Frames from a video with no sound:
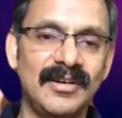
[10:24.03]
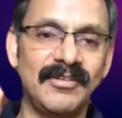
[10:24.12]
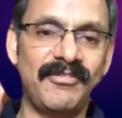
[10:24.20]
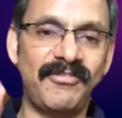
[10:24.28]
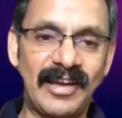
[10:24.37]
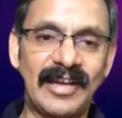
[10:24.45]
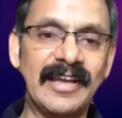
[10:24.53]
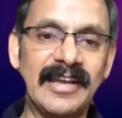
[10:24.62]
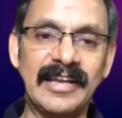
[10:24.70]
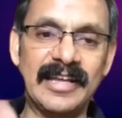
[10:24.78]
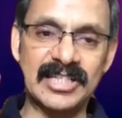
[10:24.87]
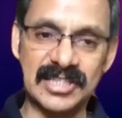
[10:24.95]
failing in
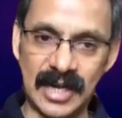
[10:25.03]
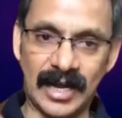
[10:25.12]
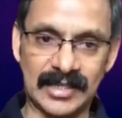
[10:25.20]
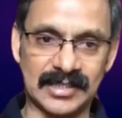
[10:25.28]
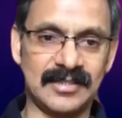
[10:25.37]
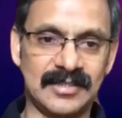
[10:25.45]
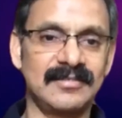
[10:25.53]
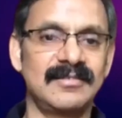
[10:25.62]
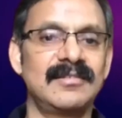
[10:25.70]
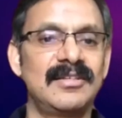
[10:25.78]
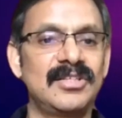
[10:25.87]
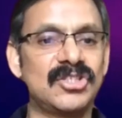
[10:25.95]
each task
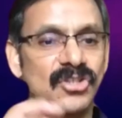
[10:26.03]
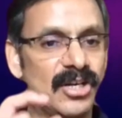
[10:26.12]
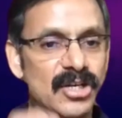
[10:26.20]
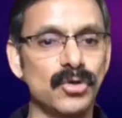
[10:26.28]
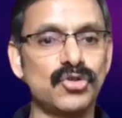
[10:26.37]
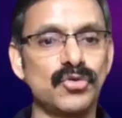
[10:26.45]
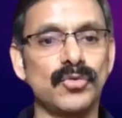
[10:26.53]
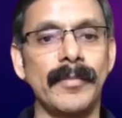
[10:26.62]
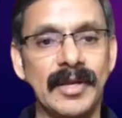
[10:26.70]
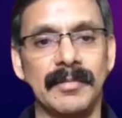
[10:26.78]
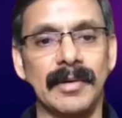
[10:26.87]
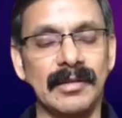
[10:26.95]
is reduced to a
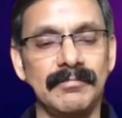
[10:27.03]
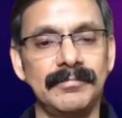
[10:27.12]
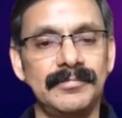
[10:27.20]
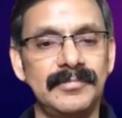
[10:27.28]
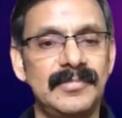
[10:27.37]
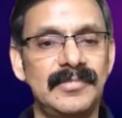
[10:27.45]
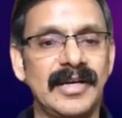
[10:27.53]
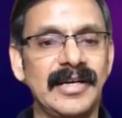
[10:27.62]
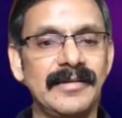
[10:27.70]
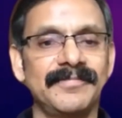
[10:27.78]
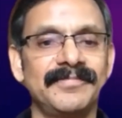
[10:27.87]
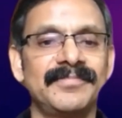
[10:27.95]
minimum, right?
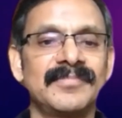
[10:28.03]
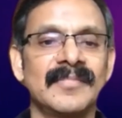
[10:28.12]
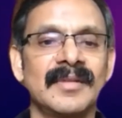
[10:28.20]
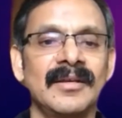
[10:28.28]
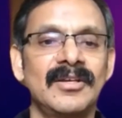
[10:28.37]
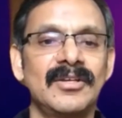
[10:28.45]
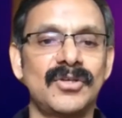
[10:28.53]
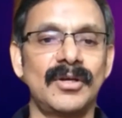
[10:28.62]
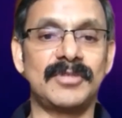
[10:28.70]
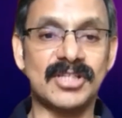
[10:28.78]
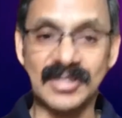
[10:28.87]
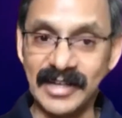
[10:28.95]
I'm
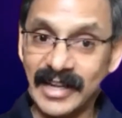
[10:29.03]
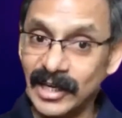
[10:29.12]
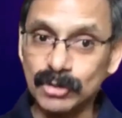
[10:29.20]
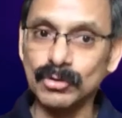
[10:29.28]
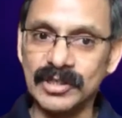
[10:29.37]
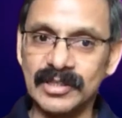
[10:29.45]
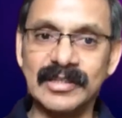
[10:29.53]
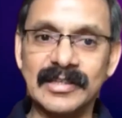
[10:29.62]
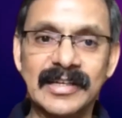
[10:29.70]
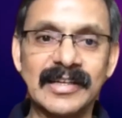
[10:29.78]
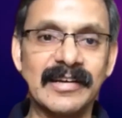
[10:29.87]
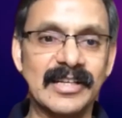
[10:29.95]
just getting into the
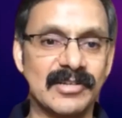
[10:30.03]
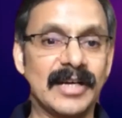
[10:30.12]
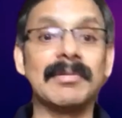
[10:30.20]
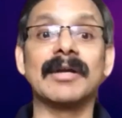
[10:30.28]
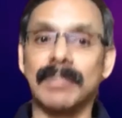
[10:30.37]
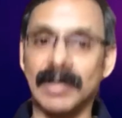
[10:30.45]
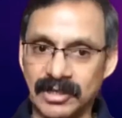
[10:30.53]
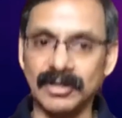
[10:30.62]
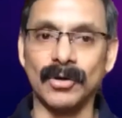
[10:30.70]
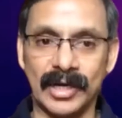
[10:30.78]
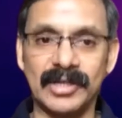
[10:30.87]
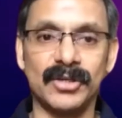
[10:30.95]
nitty-gritties, right? But
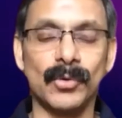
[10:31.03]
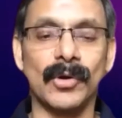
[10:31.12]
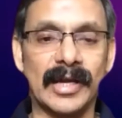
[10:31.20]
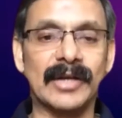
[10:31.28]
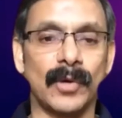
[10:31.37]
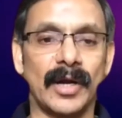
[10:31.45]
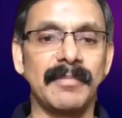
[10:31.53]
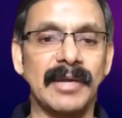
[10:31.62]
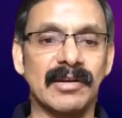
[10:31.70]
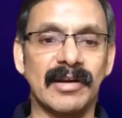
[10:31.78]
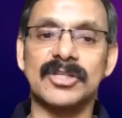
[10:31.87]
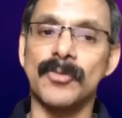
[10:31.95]
you get what I mean,
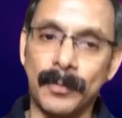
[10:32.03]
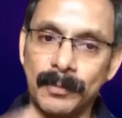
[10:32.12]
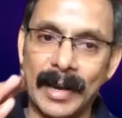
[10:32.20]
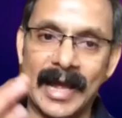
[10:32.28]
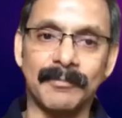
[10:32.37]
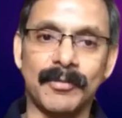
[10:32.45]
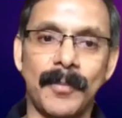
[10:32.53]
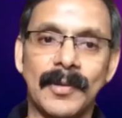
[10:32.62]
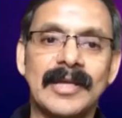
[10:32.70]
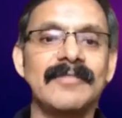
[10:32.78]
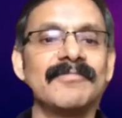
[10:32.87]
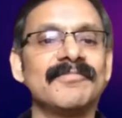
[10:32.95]
right? So plan
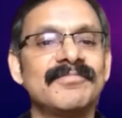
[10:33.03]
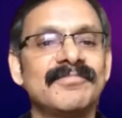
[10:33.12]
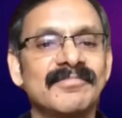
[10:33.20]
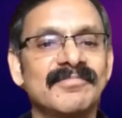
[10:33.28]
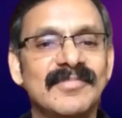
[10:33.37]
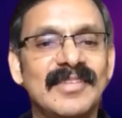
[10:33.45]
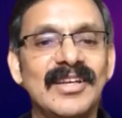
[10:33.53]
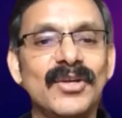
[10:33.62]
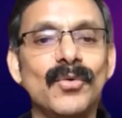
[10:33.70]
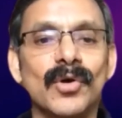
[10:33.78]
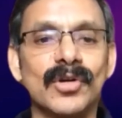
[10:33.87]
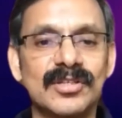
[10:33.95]
properly, then you
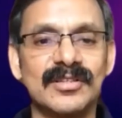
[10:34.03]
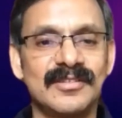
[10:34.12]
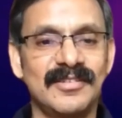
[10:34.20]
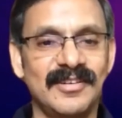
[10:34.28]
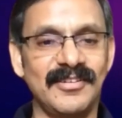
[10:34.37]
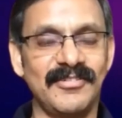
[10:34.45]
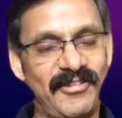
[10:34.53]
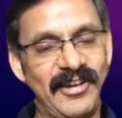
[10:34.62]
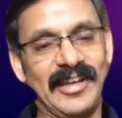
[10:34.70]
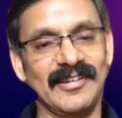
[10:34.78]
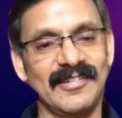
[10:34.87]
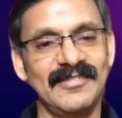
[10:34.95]
won't
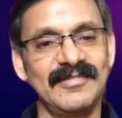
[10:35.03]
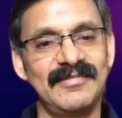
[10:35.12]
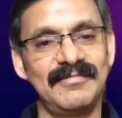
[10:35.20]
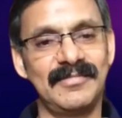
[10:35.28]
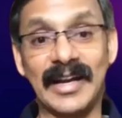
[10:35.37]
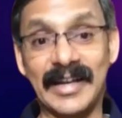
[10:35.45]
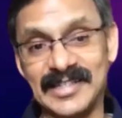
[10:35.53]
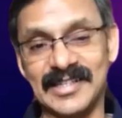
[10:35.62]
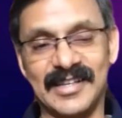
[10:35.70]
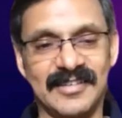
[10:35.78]
fail that easily,